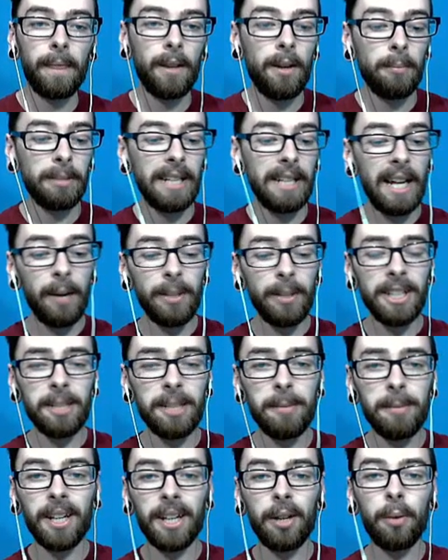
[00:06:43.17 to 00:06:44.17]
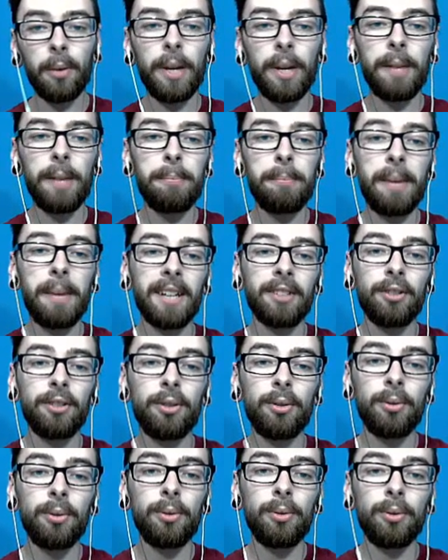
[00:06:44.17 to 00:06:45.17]
But now we need to make our way back
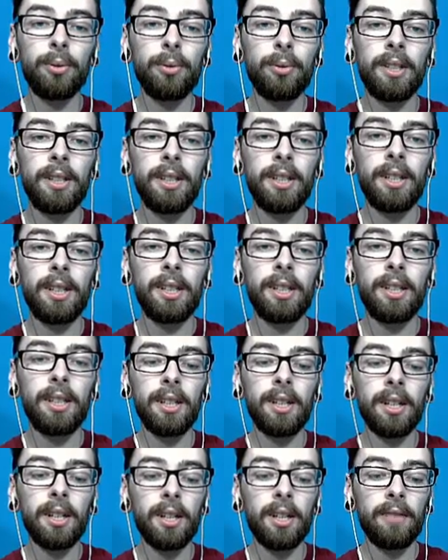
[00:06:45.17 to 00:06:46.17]
to the uh,